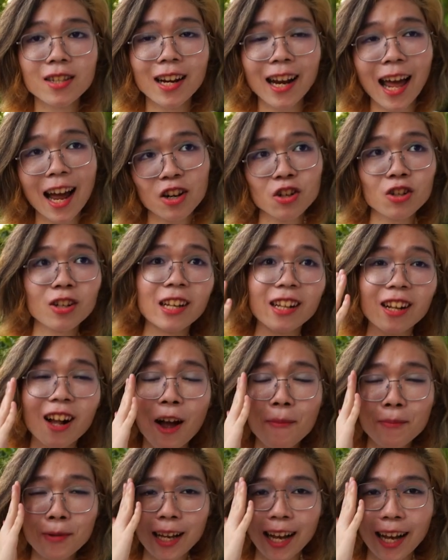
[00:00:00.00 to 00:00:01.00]
And actually, it
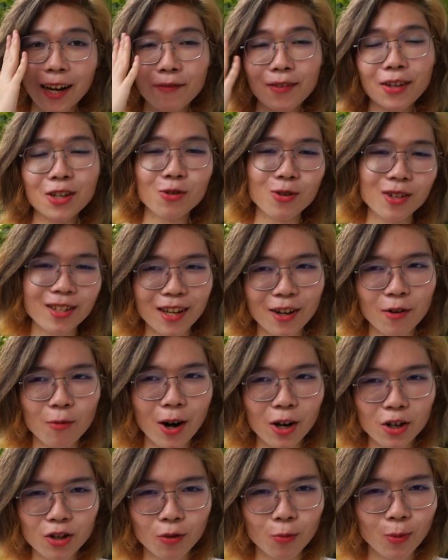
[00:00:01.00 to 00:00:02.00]
got me kind of interested in
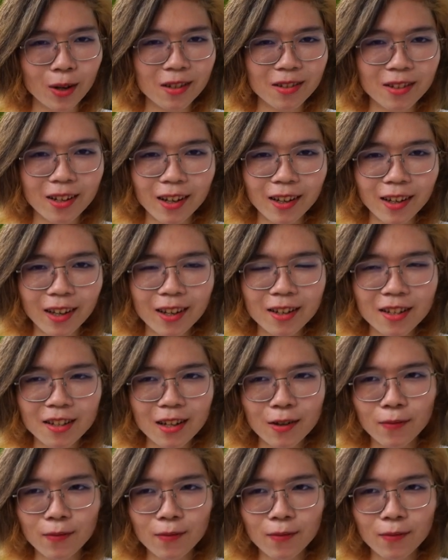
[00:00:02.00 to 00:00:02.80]
watching Wednesday again,